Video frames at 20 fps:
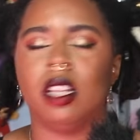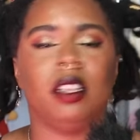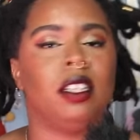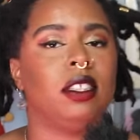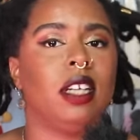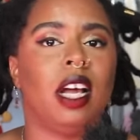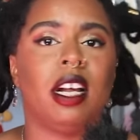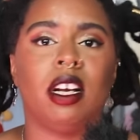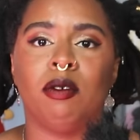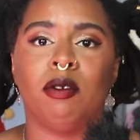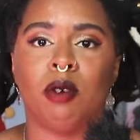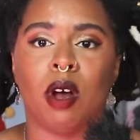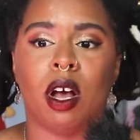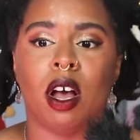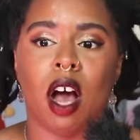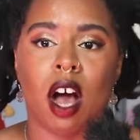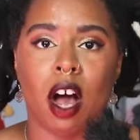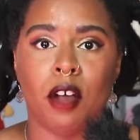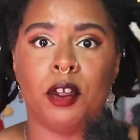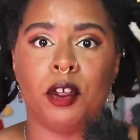there's a lot of
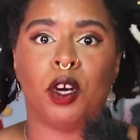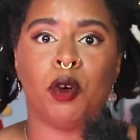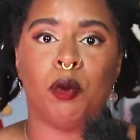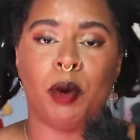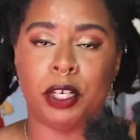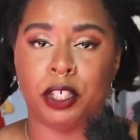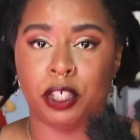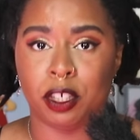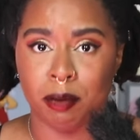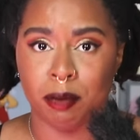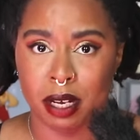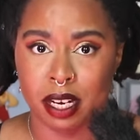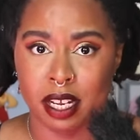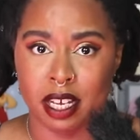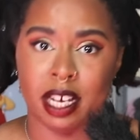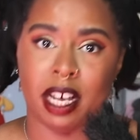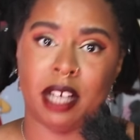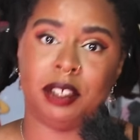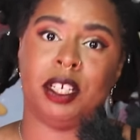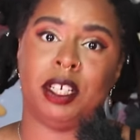other Witcher
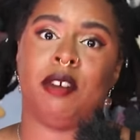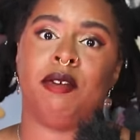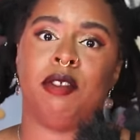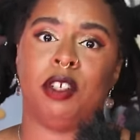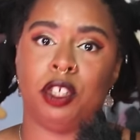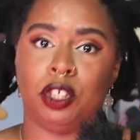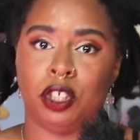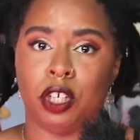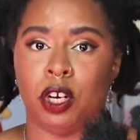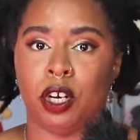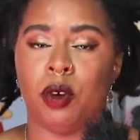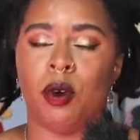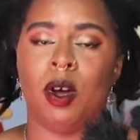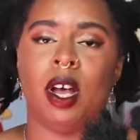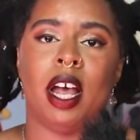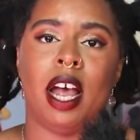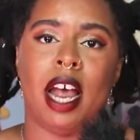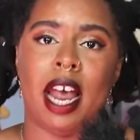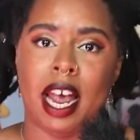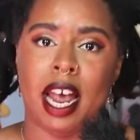media outside of the show
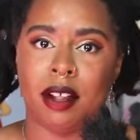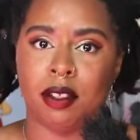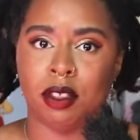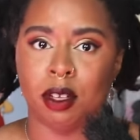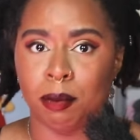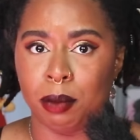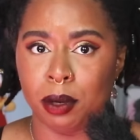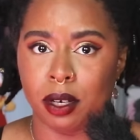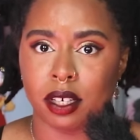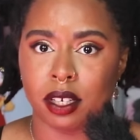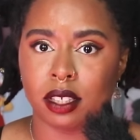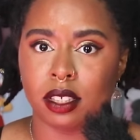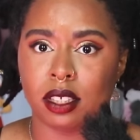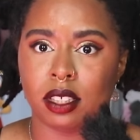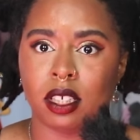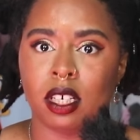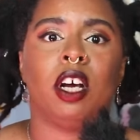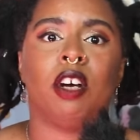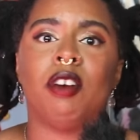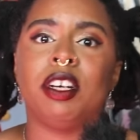and the
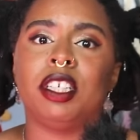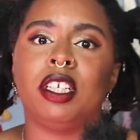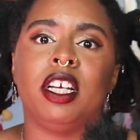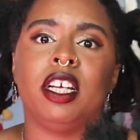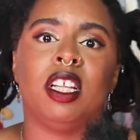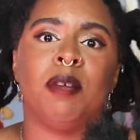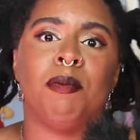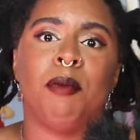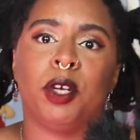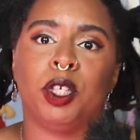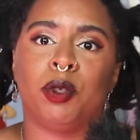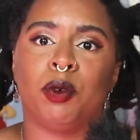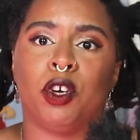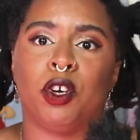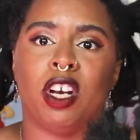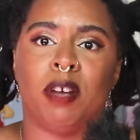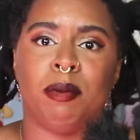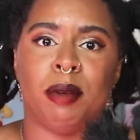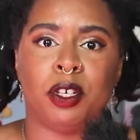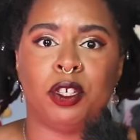books. Originally, the books were going
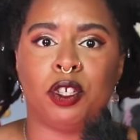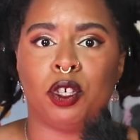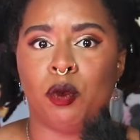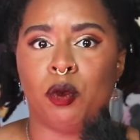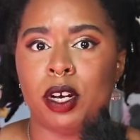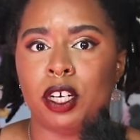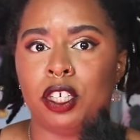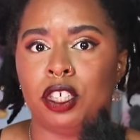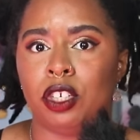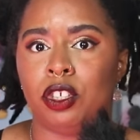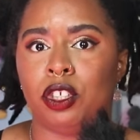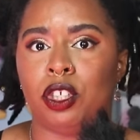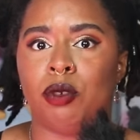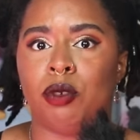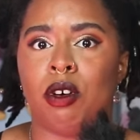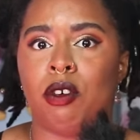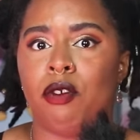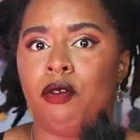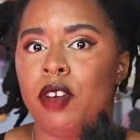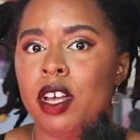to be squished into
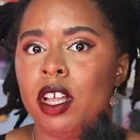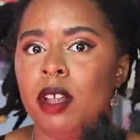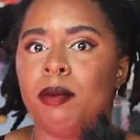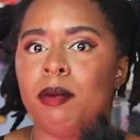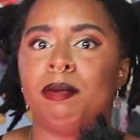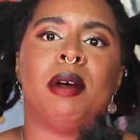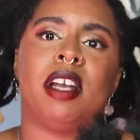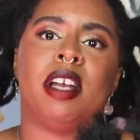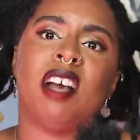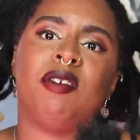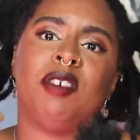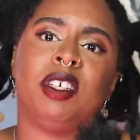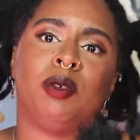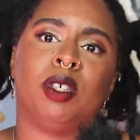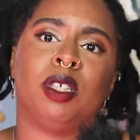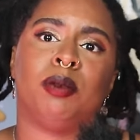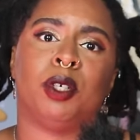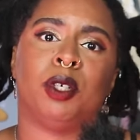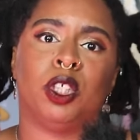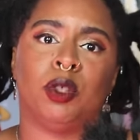a film, but Netflix
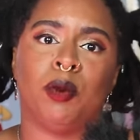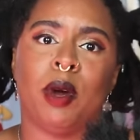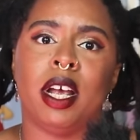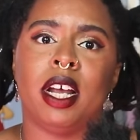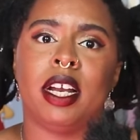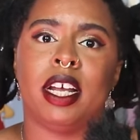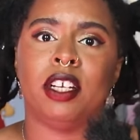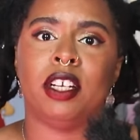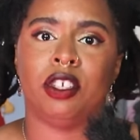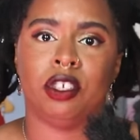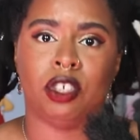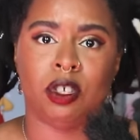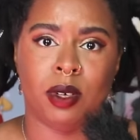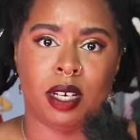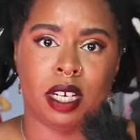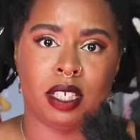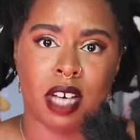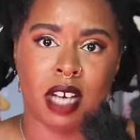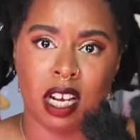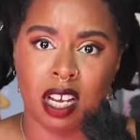was persuaded into doing
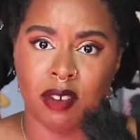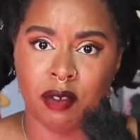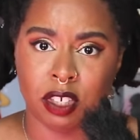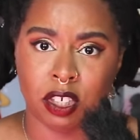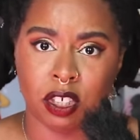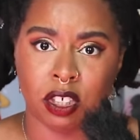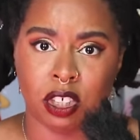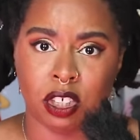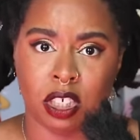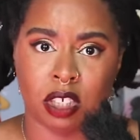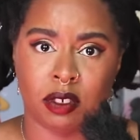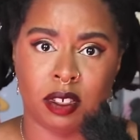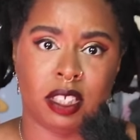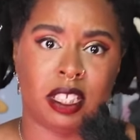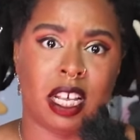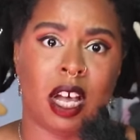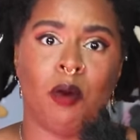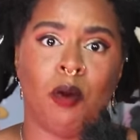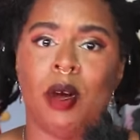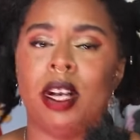a television series
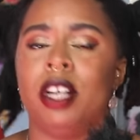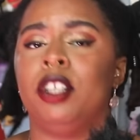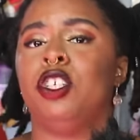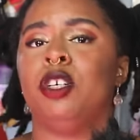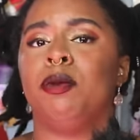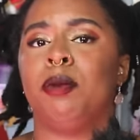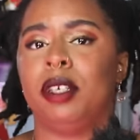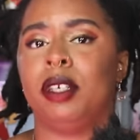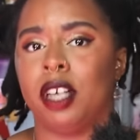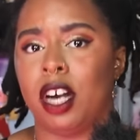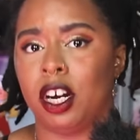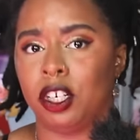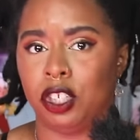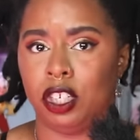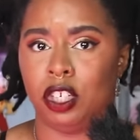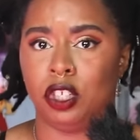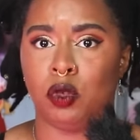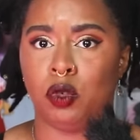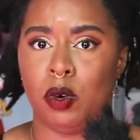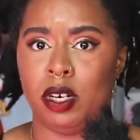that went into production
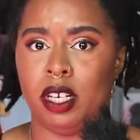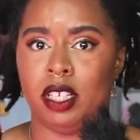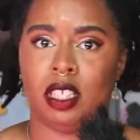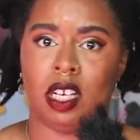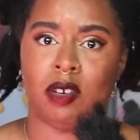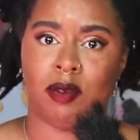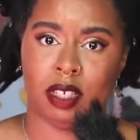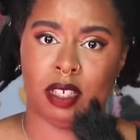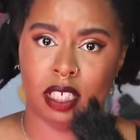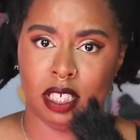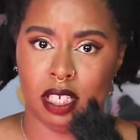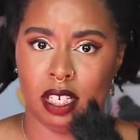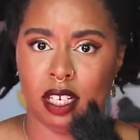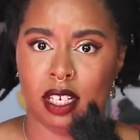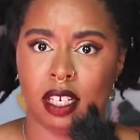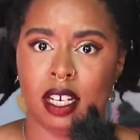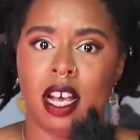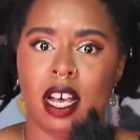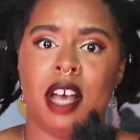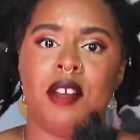in
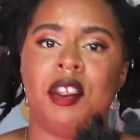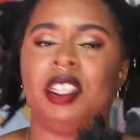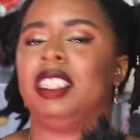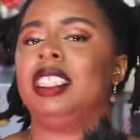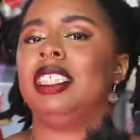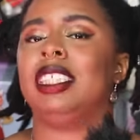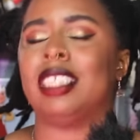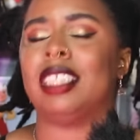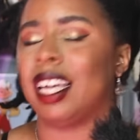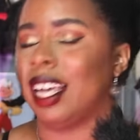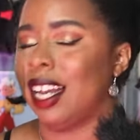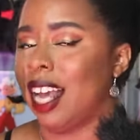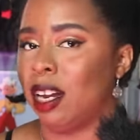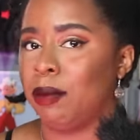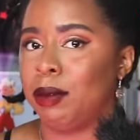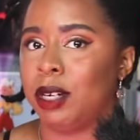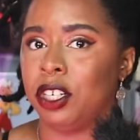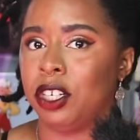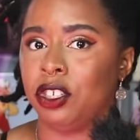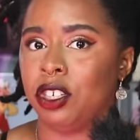2017. This is the second
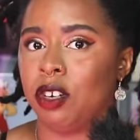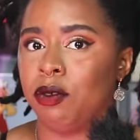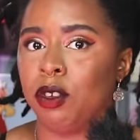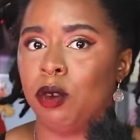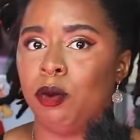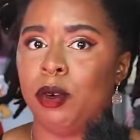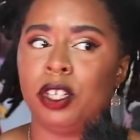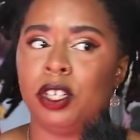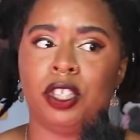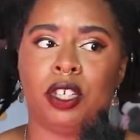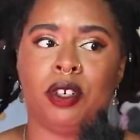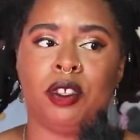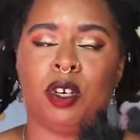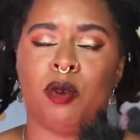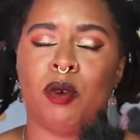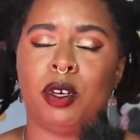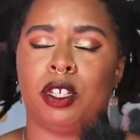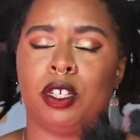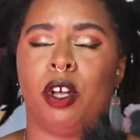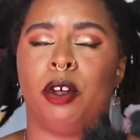adaptation of The Witcher. There
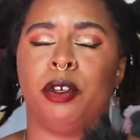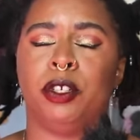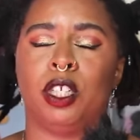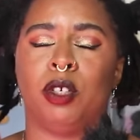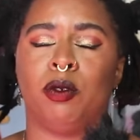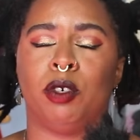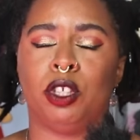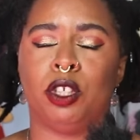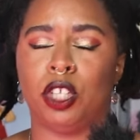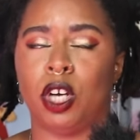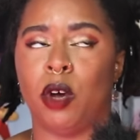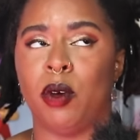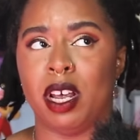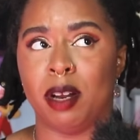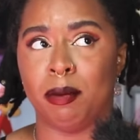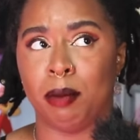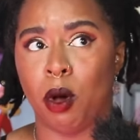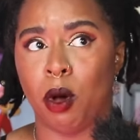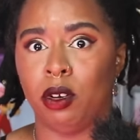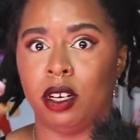was also a show
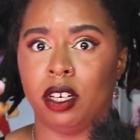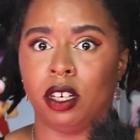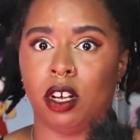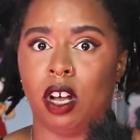in Poland